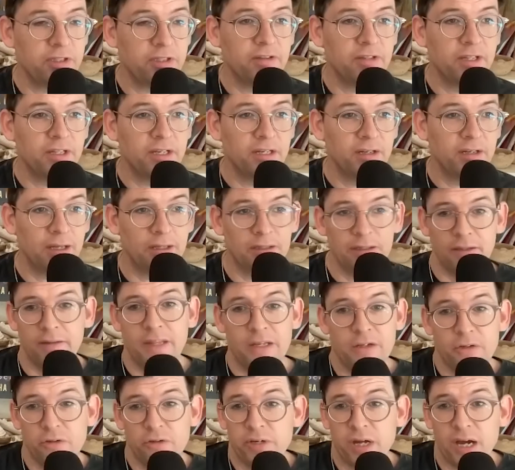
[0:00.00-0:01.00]
And
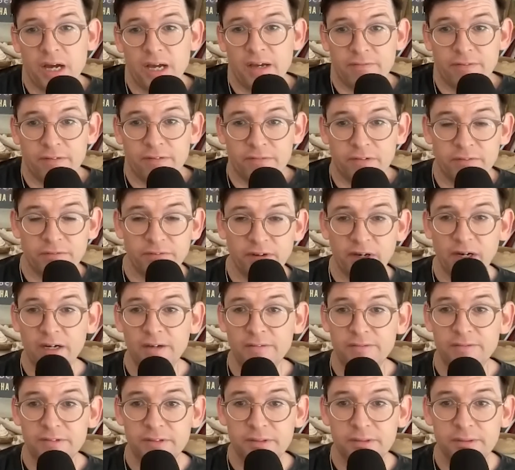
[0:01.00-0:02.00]
then you die at 55.